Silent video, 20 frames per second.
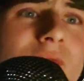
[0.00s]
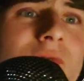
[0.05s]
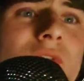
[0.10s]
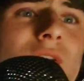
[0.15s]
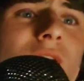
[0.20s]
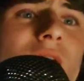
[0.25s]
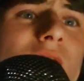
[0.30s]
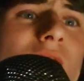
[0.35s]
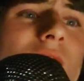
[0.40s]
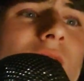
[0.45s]
for
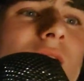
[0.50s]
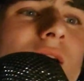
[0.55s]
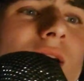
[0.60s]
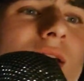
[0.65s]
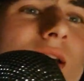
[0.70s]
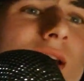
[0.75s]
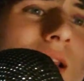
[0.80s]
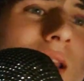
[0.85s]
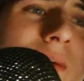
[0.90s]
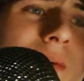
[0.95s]
now.
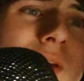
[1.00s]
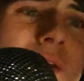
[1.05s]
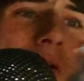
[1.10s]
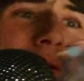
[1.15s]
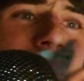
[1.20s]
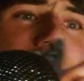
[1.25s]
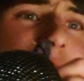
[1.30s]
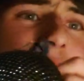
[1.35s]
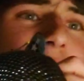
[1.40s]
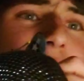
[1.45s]
Let me know
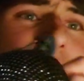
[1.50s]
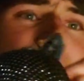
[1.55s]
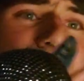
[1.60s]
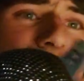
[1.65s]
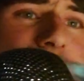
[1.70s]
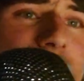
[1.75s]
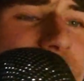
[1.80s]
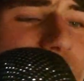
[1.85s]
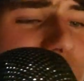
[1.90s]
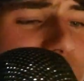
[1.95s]
if you want to see
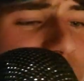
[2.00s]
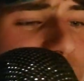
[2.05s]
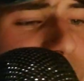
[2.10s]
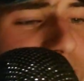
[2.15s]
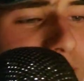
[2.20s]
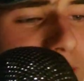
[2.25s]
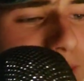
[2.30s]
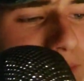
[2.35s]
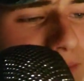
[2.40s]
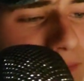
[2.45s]
this
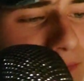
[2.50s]
again.